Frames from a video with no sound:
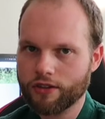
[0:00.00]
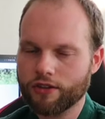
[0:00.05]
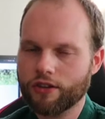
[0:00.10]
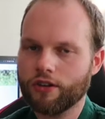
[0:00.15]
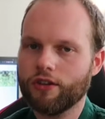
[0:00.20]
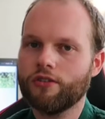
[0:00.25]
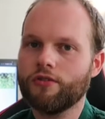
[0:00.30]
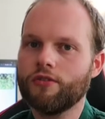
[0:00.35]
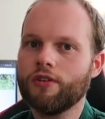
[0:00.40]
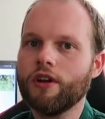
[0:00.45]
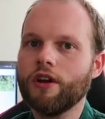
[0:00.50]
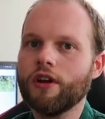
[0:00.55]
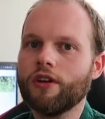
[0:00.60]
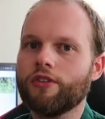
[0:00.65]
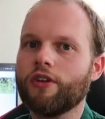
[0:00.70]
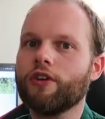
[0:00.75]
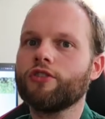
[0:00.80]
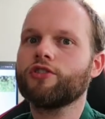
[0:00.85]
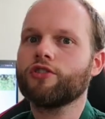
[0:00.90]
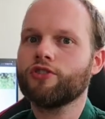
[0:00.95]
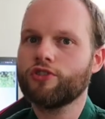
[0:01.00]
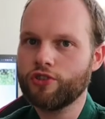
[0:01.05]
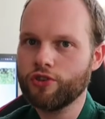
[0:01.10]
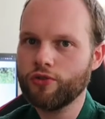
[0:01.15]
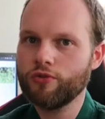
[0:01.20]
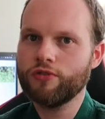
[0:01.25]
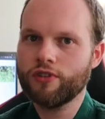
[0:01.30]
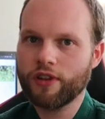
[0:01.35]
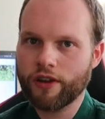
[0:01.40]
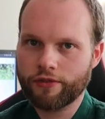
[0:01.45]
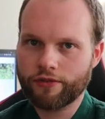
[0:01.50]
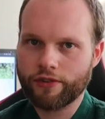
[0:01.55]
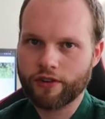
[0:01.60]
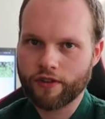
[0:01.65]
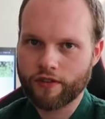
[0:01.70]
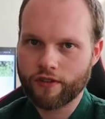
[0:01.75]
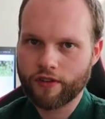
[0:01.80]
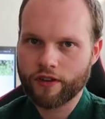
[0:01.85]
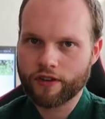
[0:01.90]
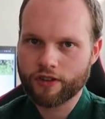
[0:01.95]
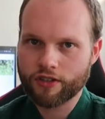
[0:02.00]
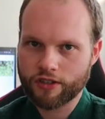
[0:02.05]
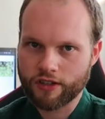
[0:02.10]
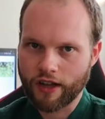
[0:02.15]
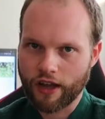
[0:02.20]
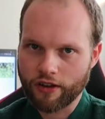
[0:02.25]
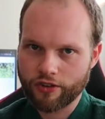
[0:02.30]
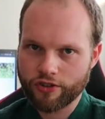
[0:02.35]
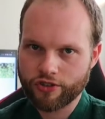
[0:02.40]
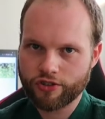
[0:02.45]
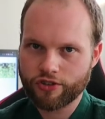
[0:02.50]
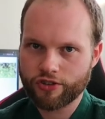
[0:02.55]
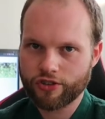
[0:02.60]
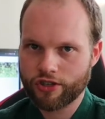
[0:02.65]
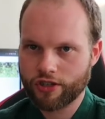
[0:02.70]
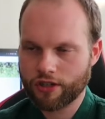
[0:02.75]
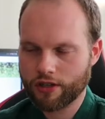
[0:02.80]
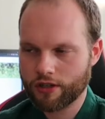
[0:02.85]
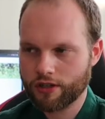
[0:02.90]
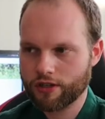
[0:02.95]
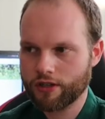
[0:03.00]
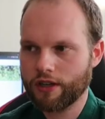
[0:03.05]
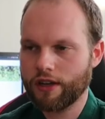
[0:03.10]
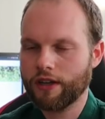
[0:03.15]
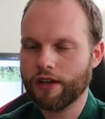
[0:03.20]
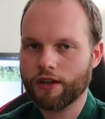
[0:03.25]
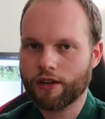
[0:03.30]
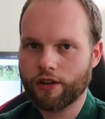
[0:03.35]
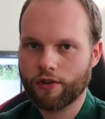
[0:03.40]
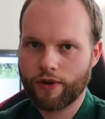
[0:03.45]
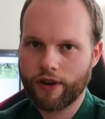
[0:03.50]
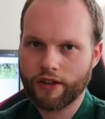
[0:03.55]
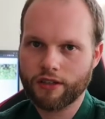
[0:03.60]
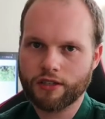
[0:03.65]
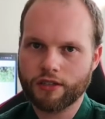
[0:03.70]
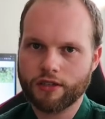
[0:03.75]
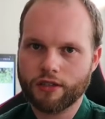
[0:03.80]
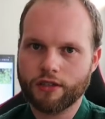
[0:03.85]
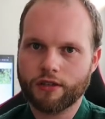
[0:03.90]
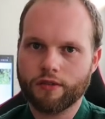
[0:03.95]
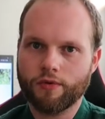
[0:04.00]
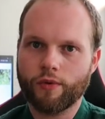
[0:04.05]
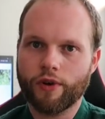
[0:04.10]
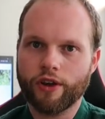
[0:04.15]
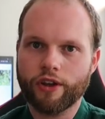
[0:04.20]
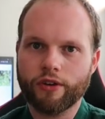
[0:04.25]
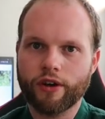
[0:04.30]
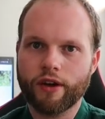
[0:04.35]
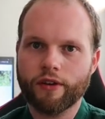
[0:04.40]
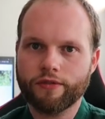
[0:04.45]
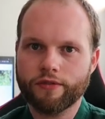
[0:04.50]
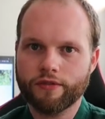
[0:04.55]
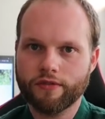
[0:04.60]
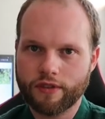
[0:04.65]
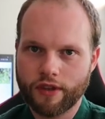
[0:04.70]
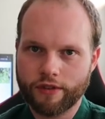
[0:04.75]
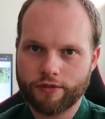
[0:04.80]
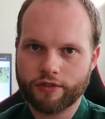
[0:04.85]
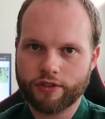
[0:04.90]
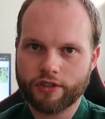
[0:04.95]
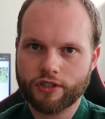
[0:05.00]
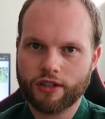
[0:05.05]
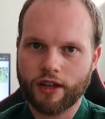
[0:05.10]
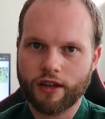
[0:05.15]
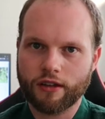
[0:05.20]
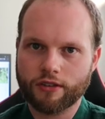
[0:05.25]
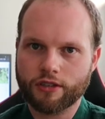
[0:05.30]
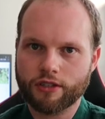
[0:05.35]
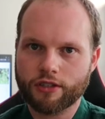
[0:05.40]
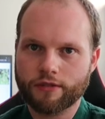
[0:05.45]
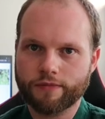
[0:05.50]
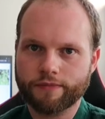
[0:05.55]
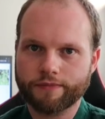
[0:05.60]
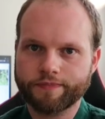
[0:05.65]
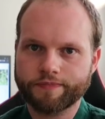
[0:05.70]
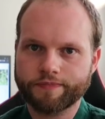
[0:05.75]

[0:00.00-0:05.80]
So those are two different styles, just as in karate where you have different styles.